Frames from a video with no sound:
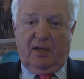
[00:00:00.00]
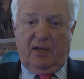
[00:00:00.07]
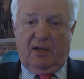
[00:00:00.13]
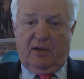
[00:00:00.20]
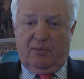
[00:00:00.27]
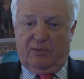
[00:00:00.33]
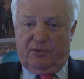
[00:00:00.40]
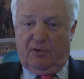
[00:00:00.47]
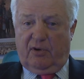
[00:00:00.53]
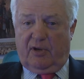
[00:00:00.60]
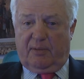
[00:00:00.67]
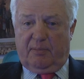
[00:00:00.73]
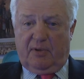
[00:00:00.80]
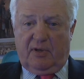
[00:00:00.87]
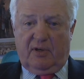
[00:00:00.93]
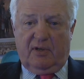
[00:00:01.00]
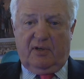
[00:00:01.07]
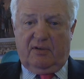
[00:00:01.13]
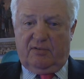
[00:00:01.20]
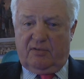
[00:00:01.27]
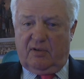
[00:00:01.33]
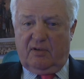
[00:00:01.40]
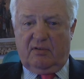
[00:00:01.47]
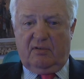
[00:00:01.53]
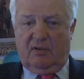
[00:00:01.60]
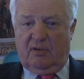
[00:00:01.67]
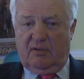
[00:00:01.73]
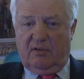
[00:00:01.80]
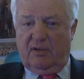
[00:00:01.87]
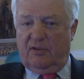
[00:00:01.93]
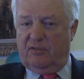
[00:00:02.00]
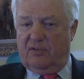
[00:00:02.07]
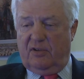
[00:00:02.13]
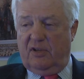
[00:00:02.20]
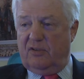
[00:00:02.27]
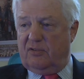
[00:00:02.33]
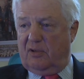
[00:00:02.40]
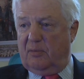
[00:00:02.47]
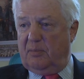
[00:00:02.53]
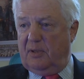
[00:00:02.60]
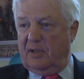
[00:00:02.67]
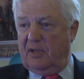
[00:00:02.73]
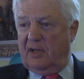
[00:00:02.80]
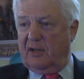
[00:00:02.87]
And it was Ehrlichman, and he said, he's going to be the